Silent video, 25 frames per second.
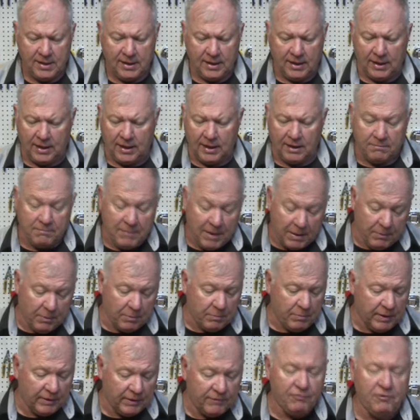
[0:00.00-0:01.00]
I'm a
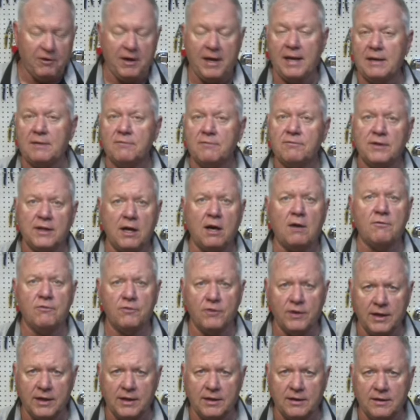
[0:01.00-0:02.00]
big fan of
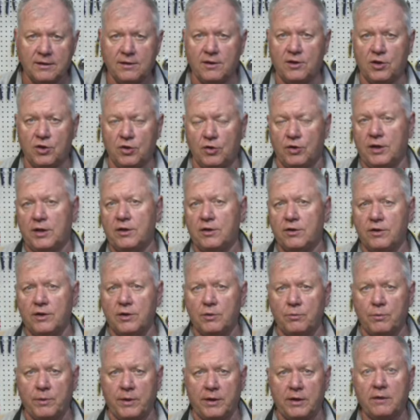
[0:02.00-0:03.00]
covering the unit during
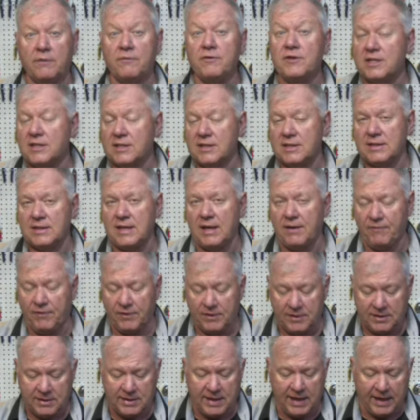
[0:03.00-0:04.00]
the winter if
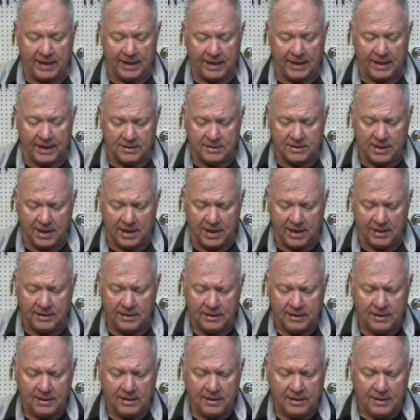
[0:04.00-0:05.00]
it's staying outside.
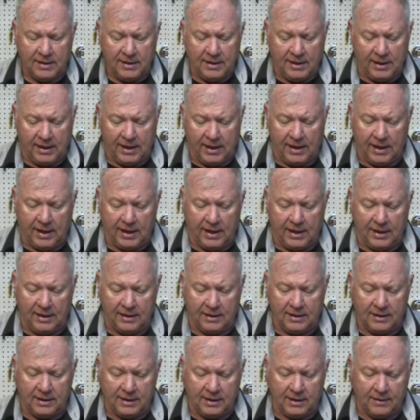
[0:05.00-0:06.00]

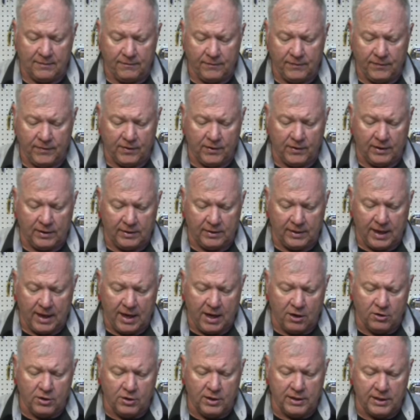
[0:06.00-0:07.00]
And the
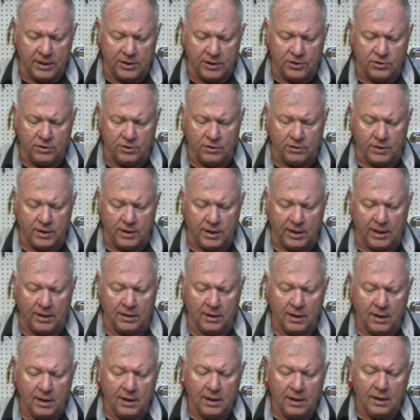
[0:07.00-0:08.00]
air conditioner,
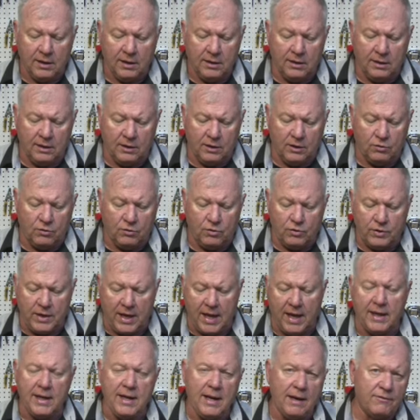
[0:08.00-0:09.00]
then you do
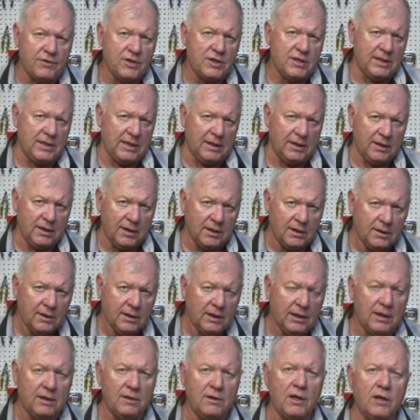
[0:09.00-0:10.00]
not have sealant
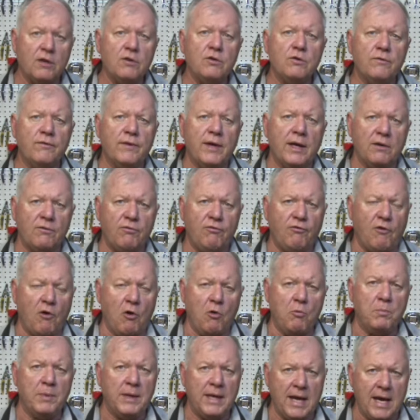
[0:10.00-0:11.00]
in there. You've got a
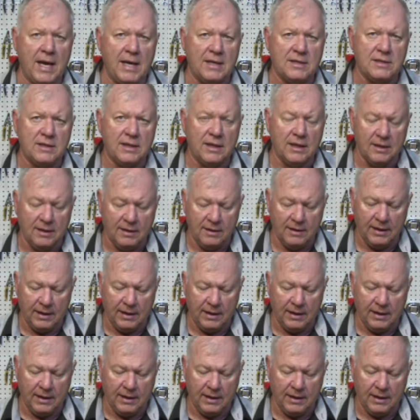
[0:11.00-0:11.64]
foam gasket.